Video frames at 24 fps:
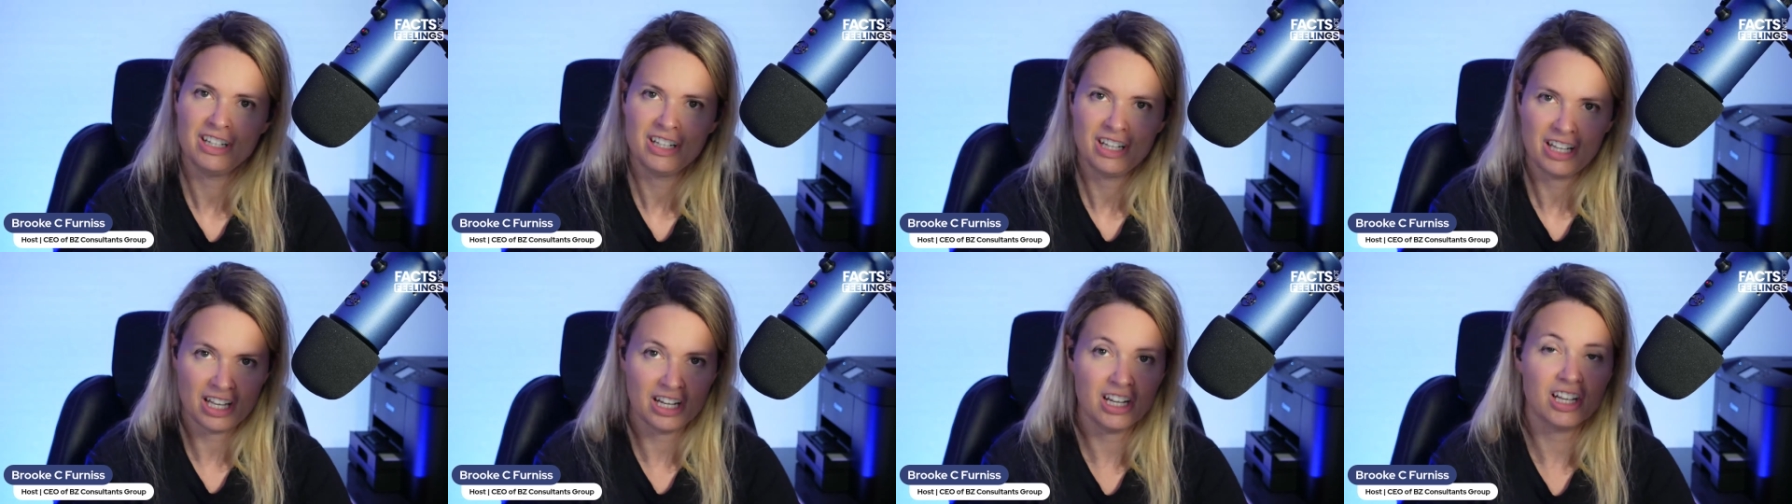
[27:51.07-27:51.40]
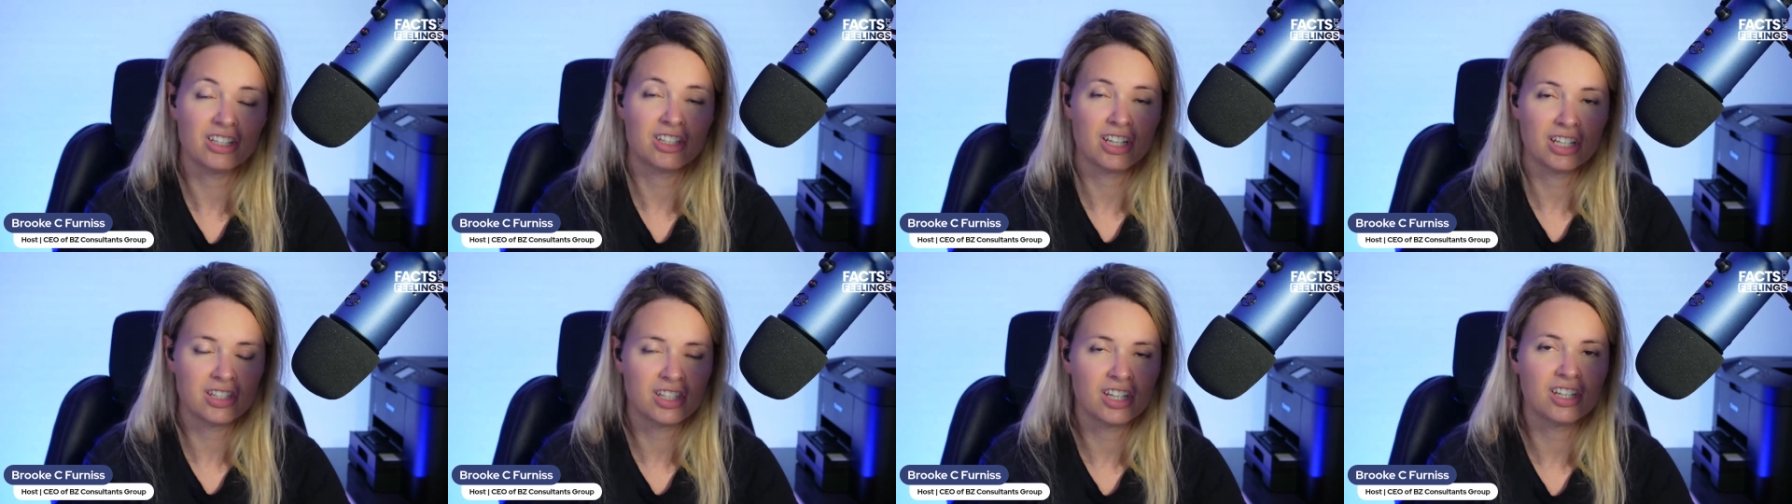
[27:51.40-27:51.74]

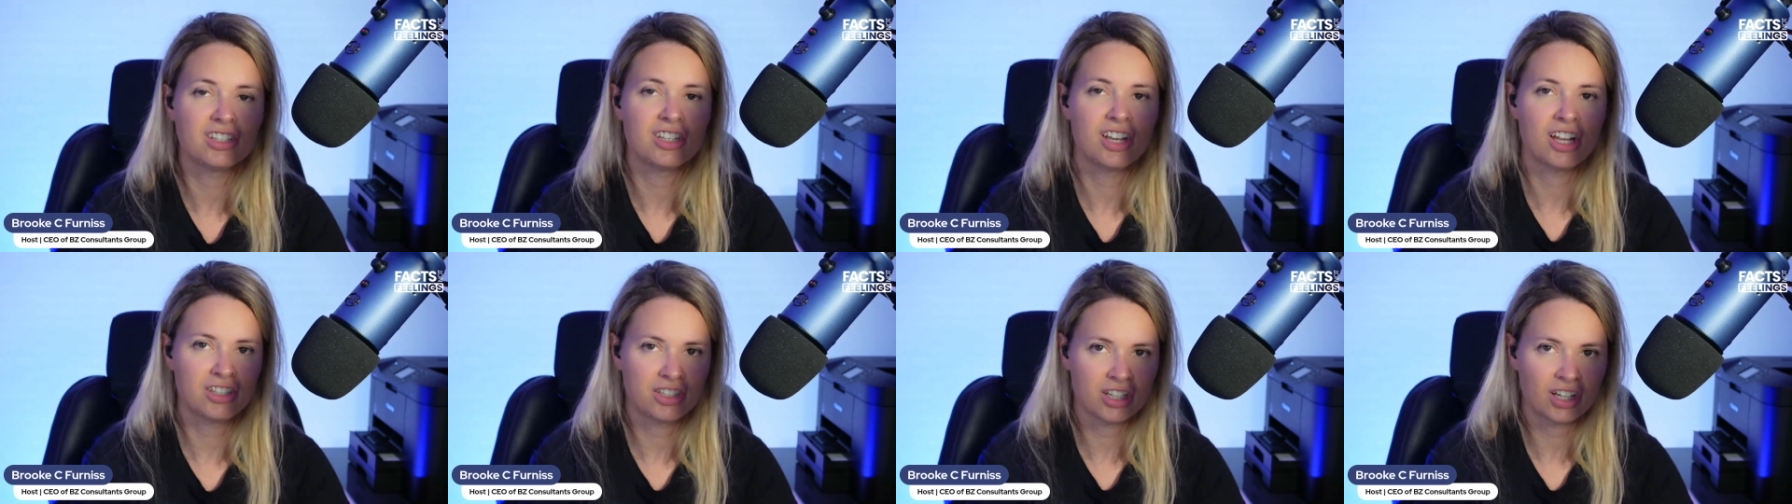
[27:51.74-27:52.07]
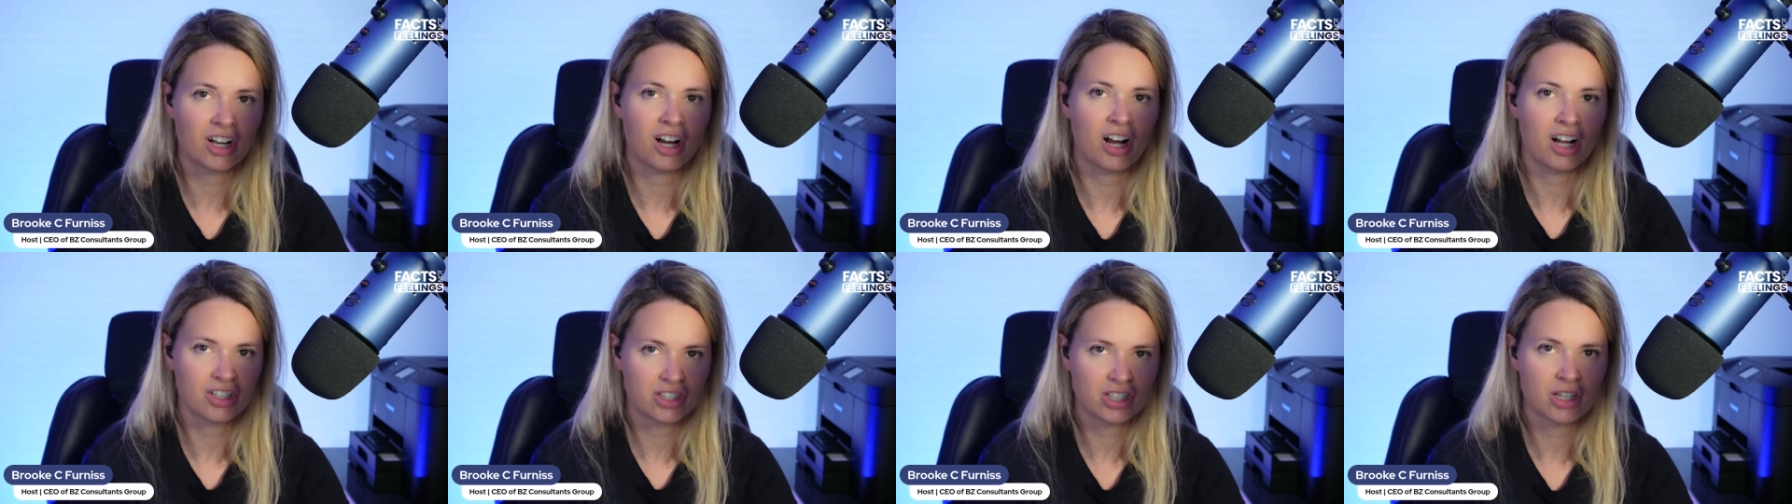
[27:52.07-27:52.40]
it's a
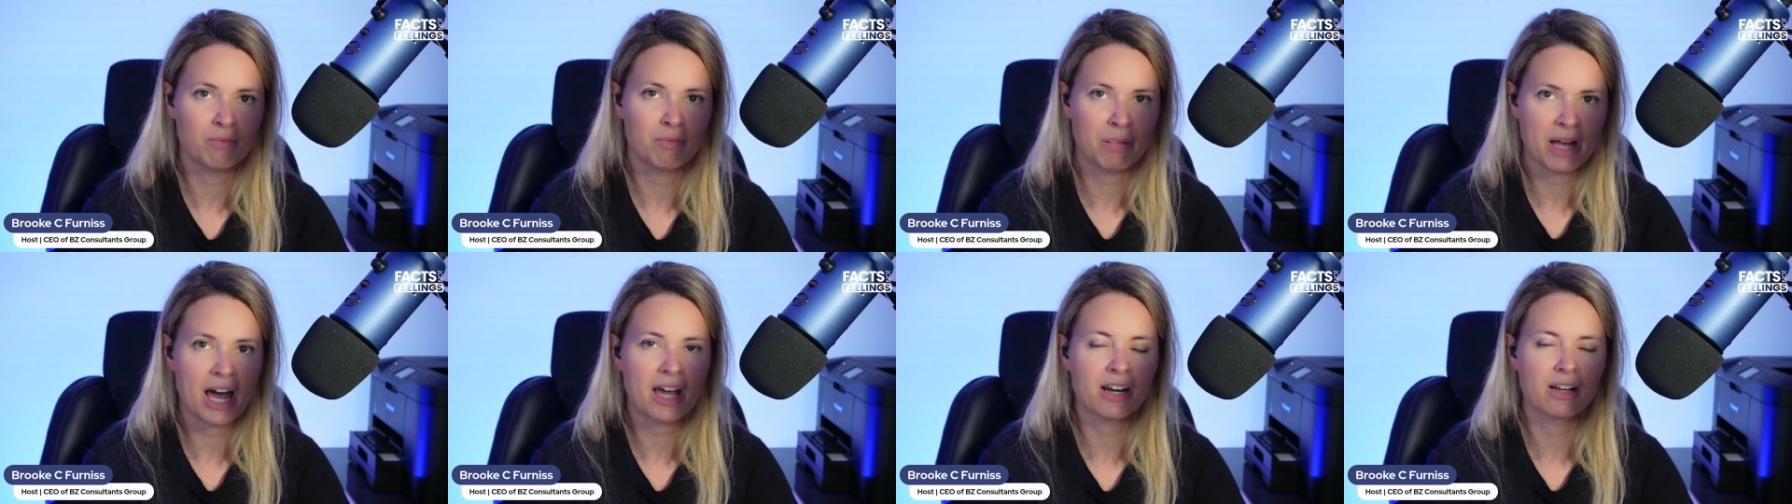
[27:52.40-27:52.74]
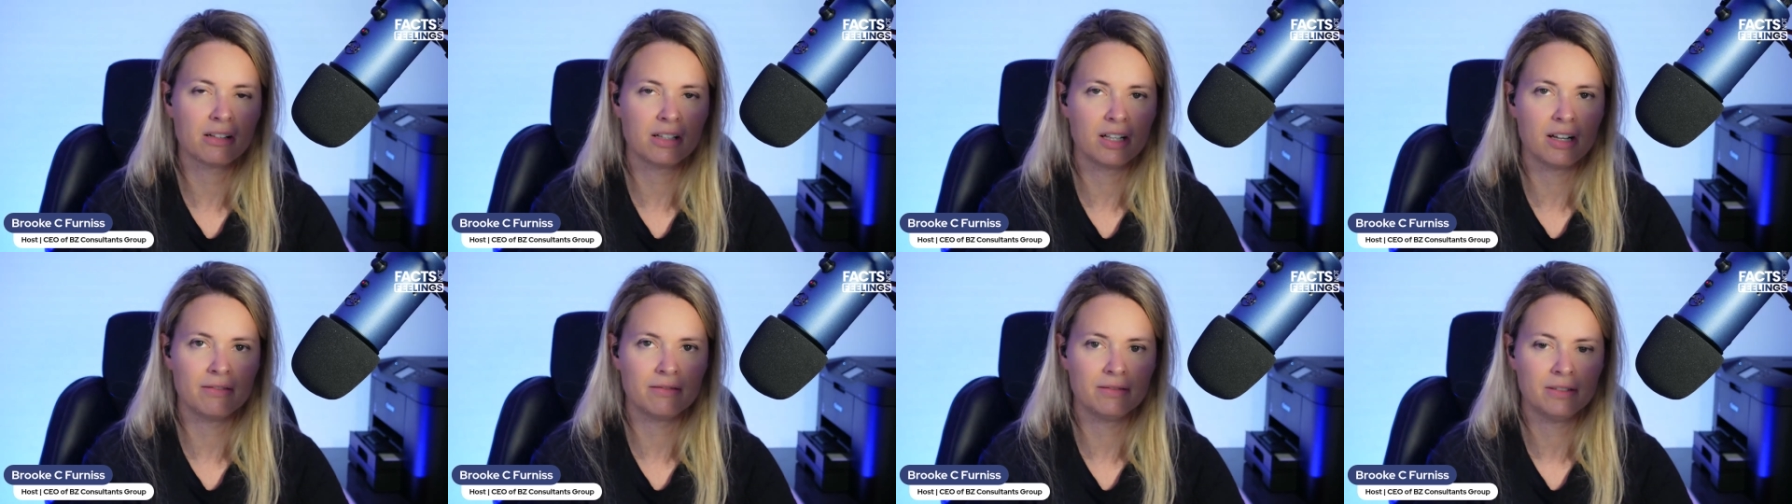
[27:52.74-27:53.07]
constant
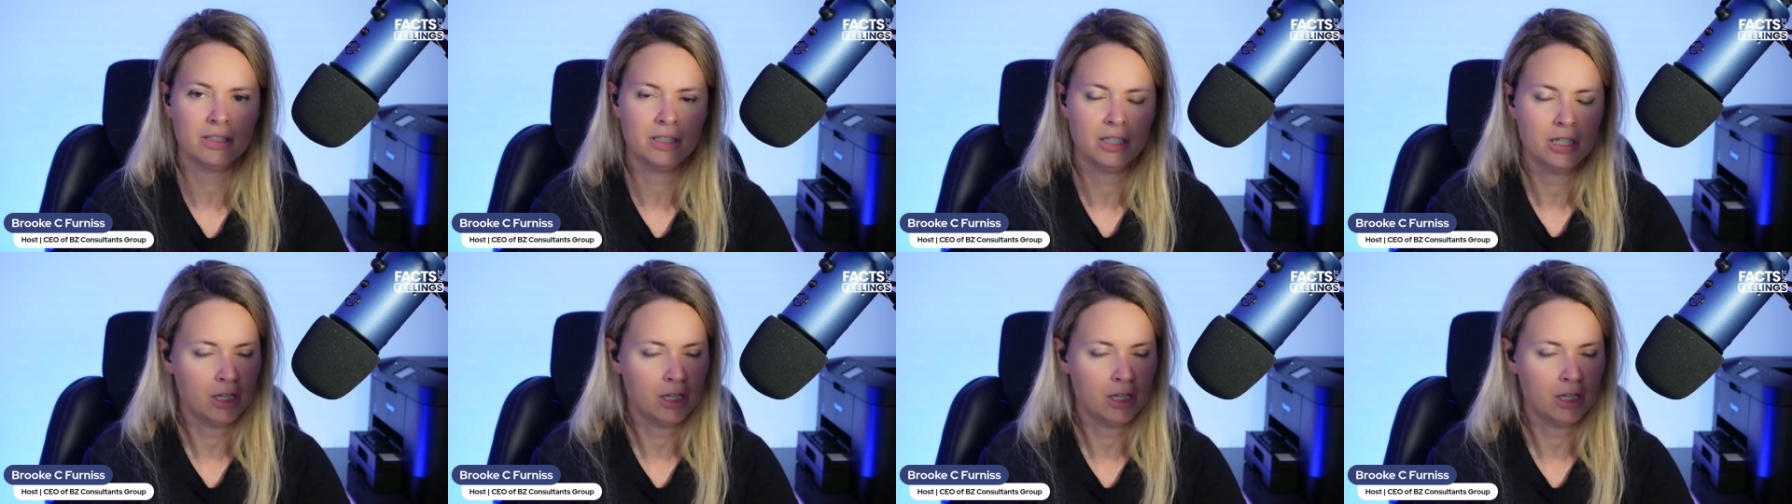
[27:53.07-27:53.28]
battle of,